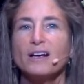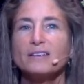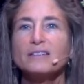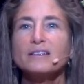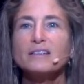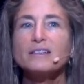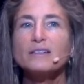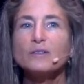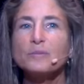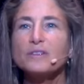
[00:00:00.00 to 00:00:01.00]
a
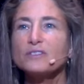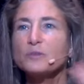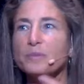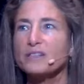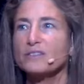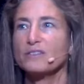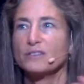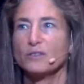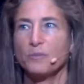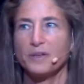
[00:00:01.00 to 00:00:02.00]
little bit of space
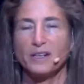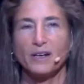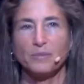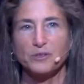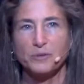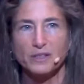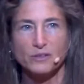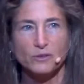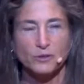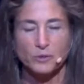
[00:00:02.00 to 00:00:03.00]
starts opening up so we can
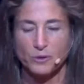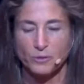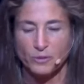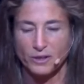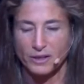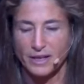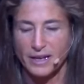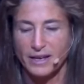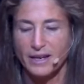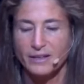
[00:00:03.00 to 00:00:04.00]
do a little more work.
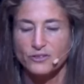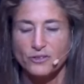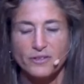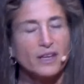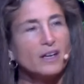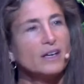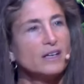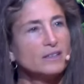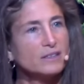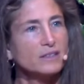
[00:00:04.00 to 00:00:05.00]
So then I
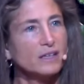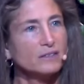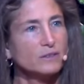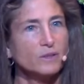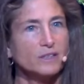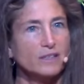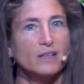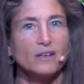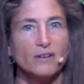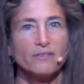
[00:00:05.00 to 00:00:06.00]
ask, the next question
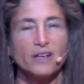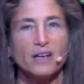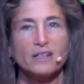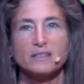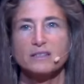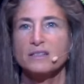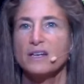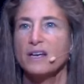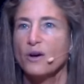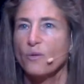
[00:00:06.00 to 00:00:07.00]
I often ask is,
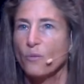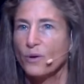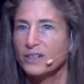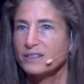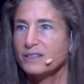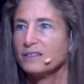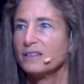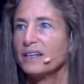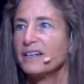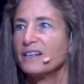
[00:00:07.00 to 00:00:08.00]
what's it
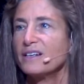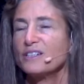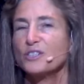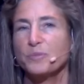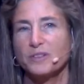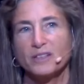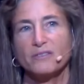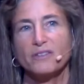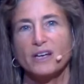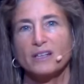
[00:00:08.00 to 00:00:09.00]
like to
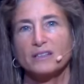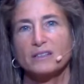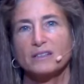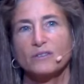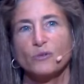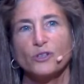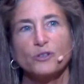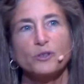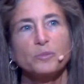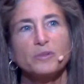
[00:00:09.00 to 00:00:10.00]
believe that? When
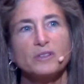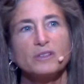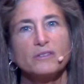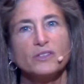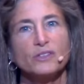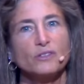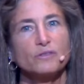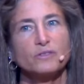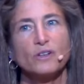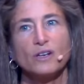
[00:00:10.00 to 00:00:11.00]
you're believing you're
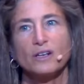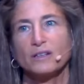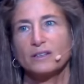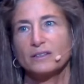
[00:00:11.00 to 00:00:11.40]
flawed,